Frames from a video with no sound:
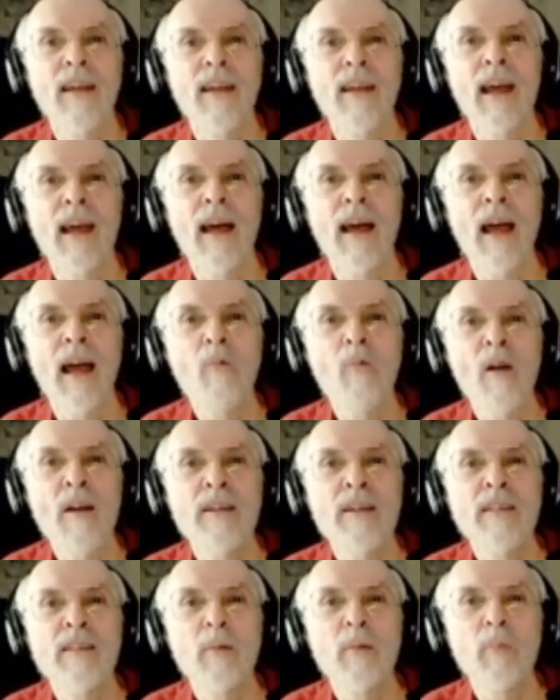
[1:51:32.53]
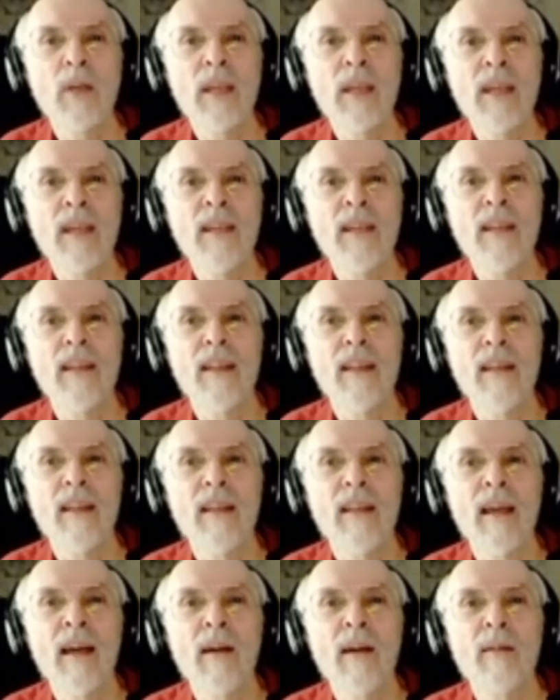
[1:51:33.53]
I want it to be
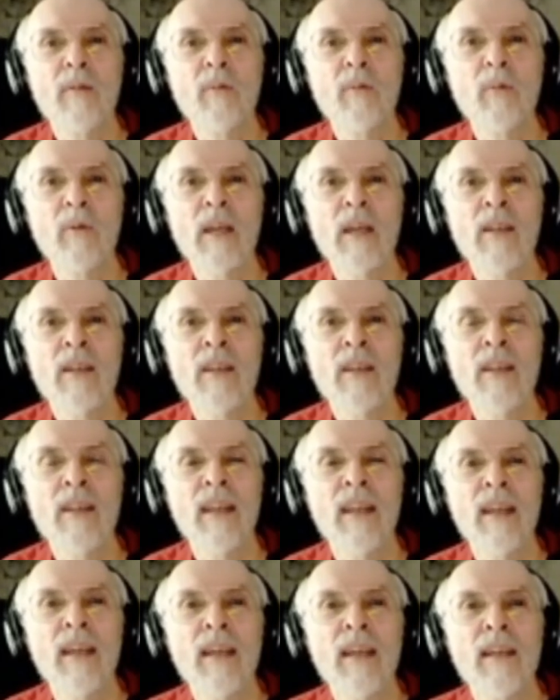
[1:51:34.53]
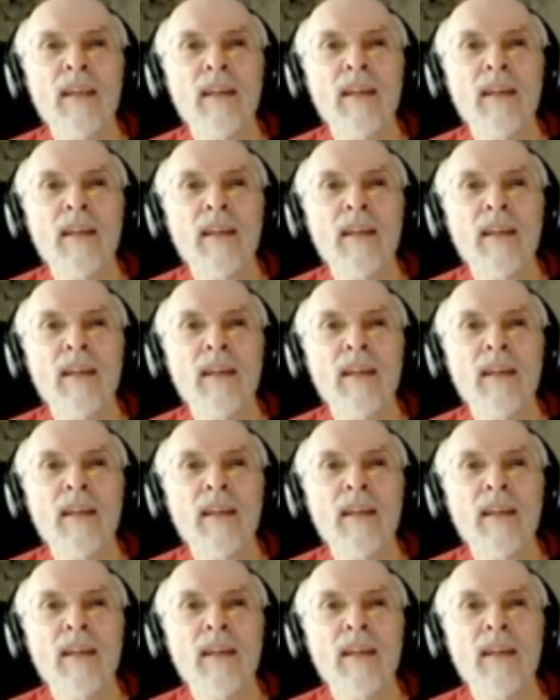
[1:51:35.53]
with the